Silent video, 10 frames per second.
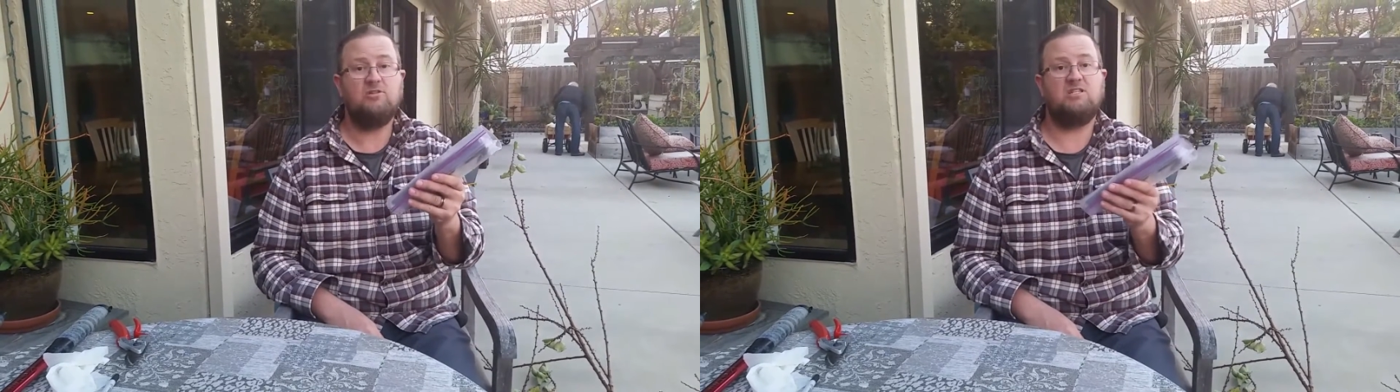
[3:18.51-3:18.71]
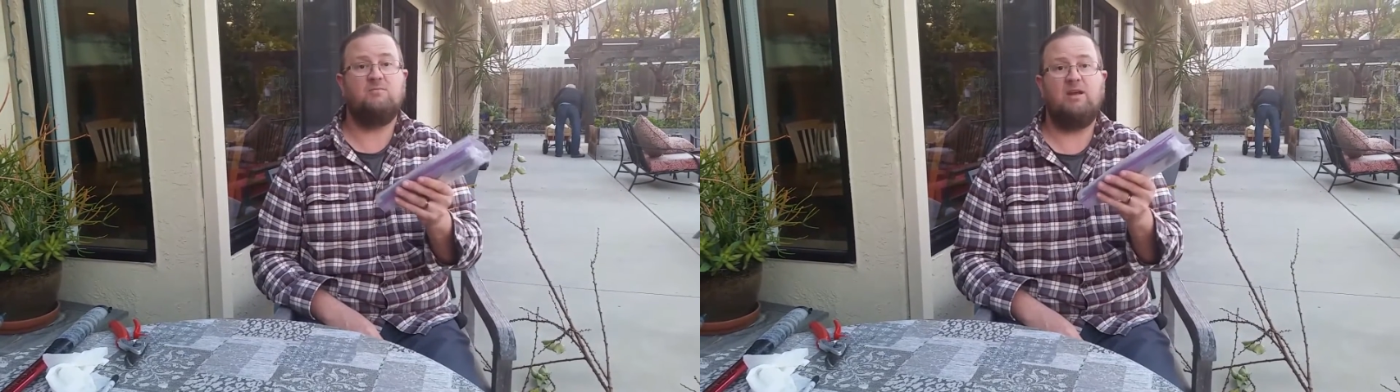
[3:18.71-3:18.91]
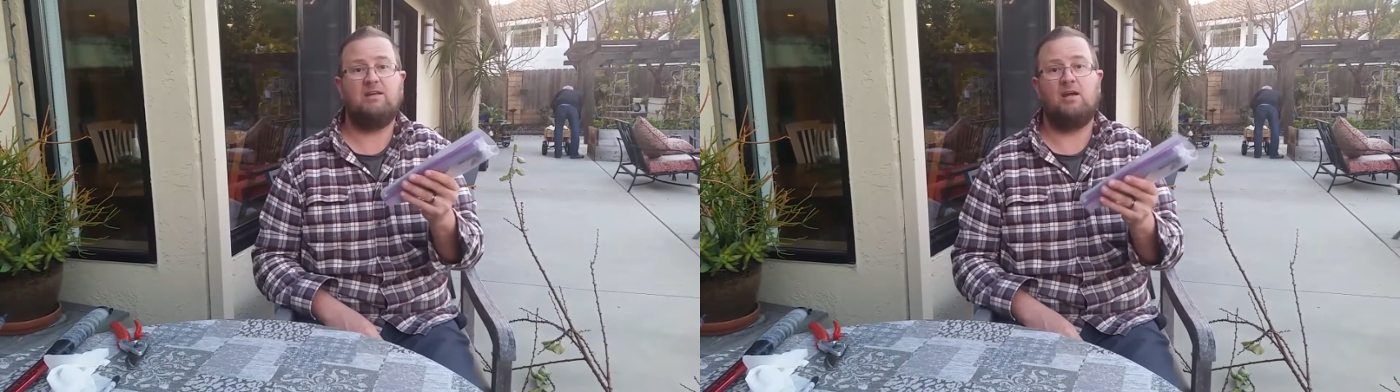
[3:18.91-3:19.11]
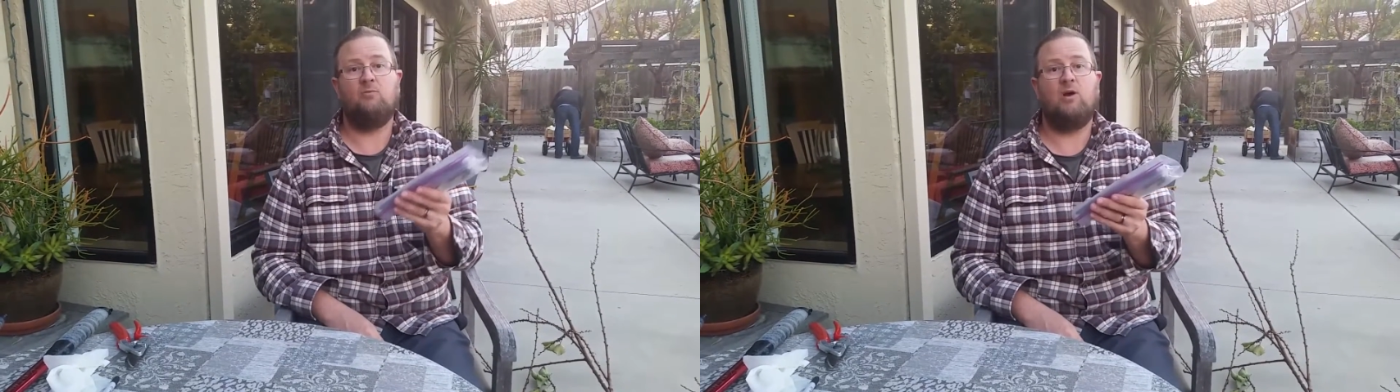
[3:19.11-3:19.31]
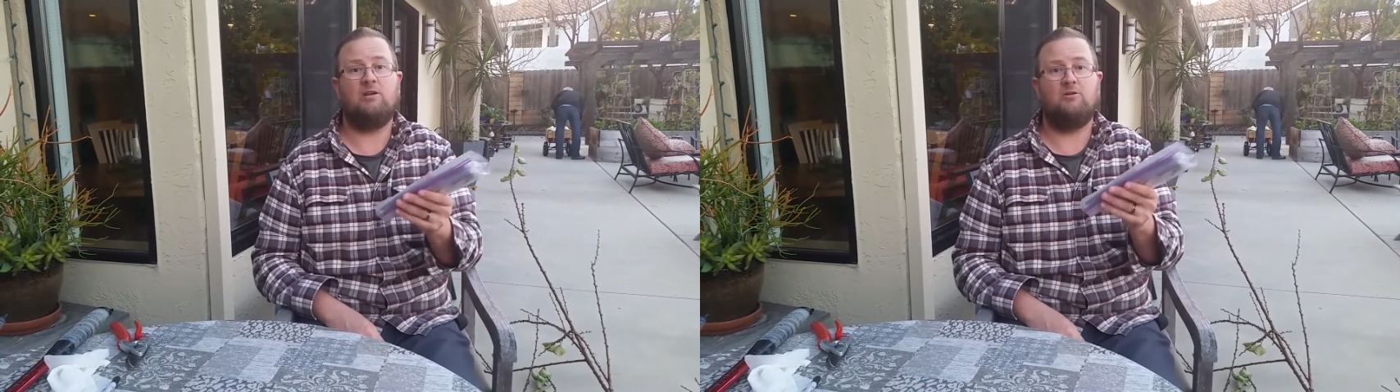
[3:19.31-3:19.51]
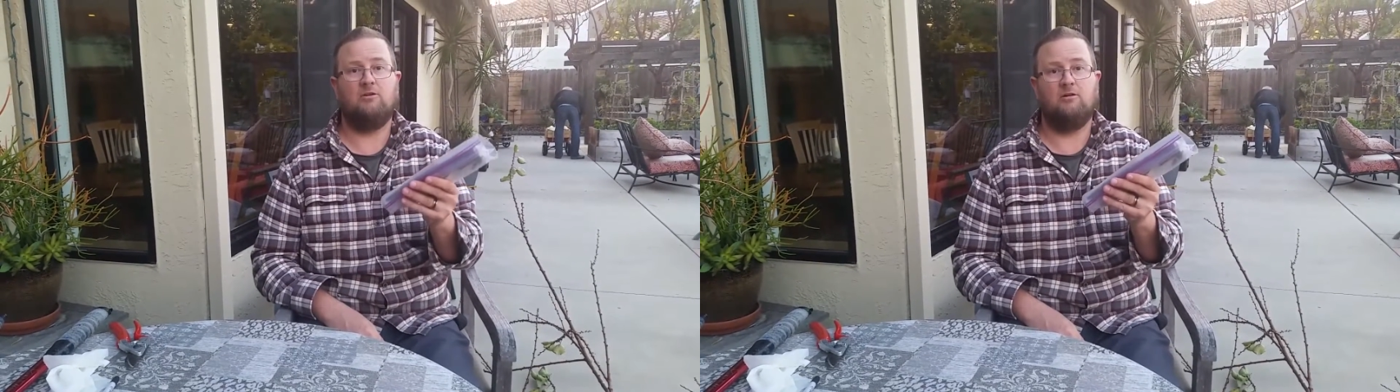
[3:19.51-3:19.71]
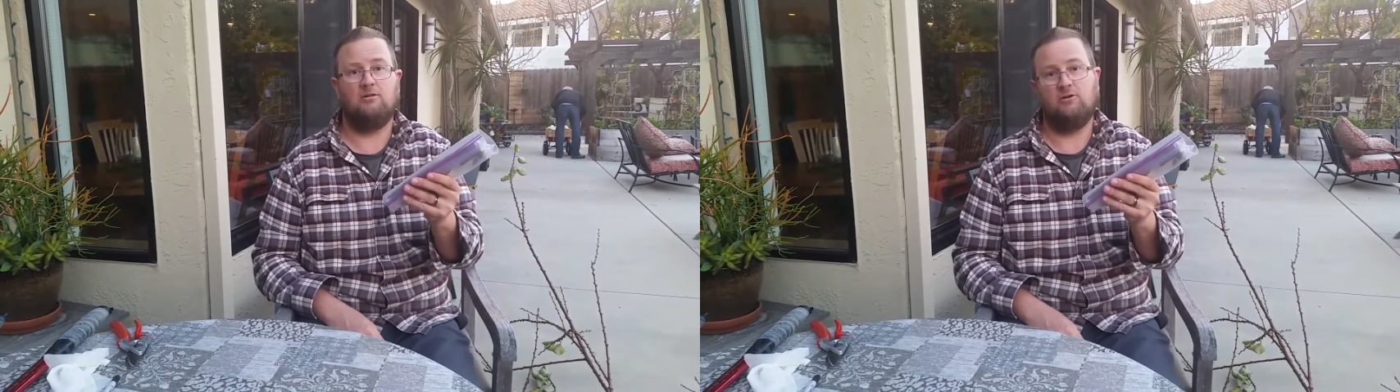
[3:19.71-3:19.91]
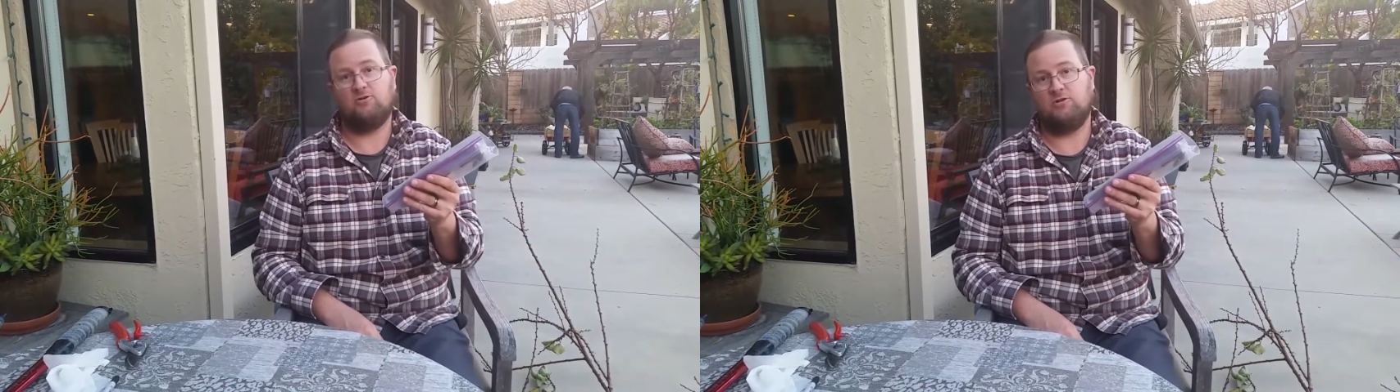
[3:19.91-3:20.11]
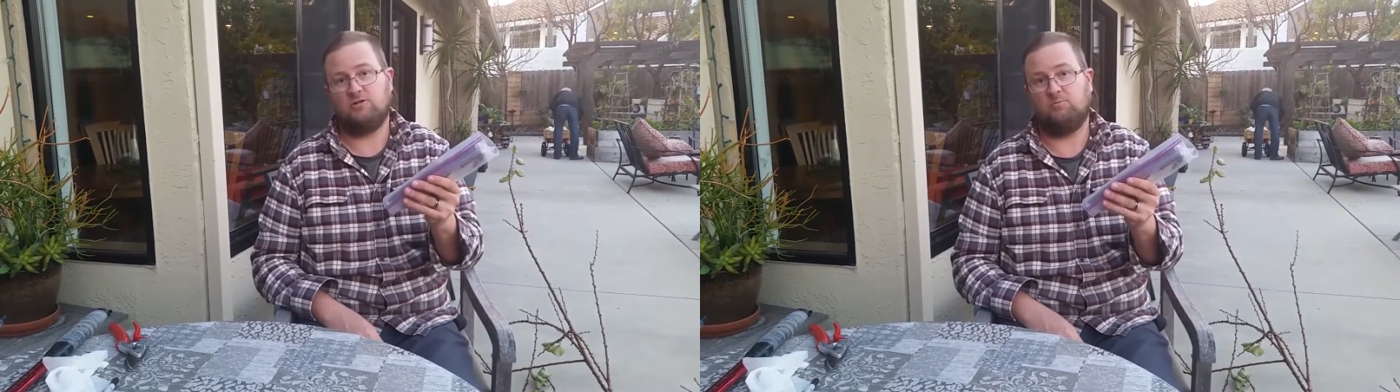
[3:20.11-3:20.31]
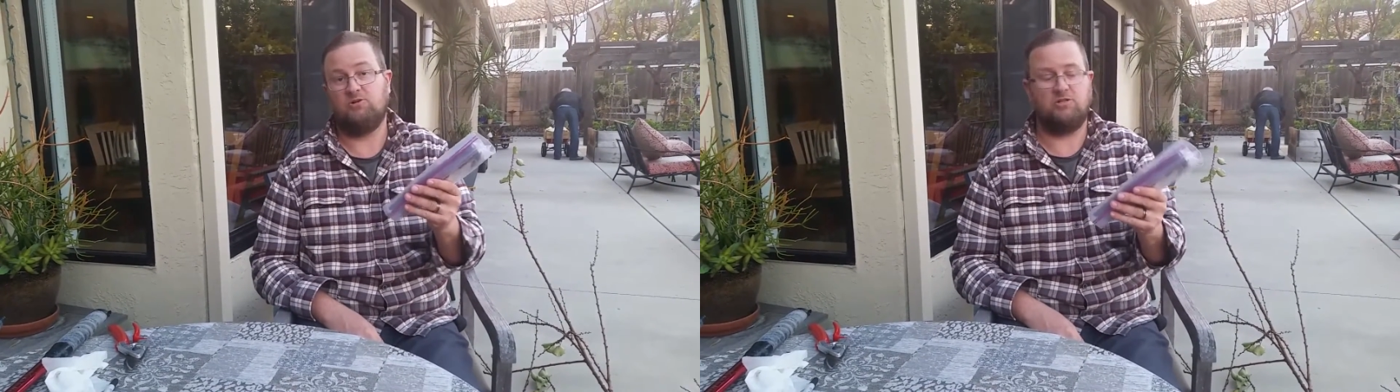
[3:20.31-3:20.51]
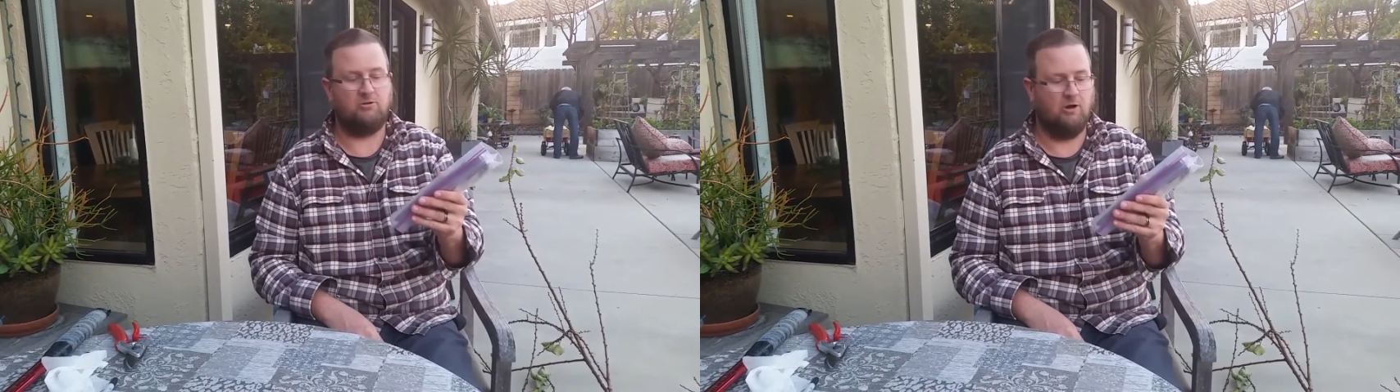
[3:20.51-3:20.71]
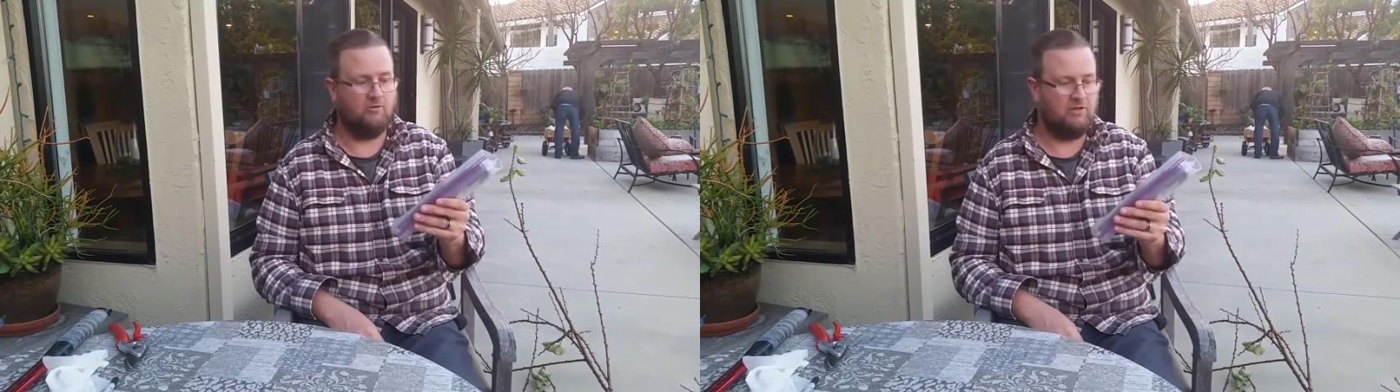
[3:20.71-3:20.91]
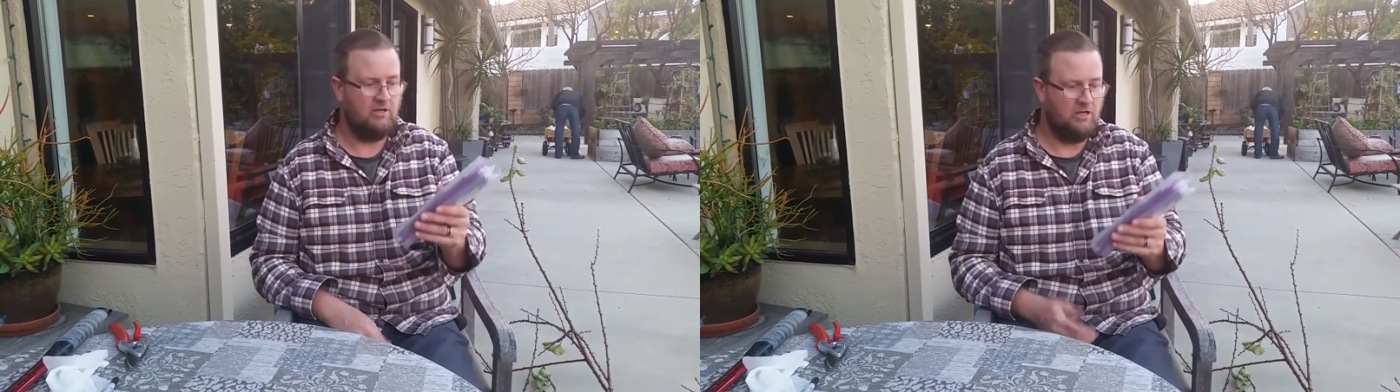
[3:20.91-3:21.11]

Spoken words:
just depending on when your trees are pushing growth.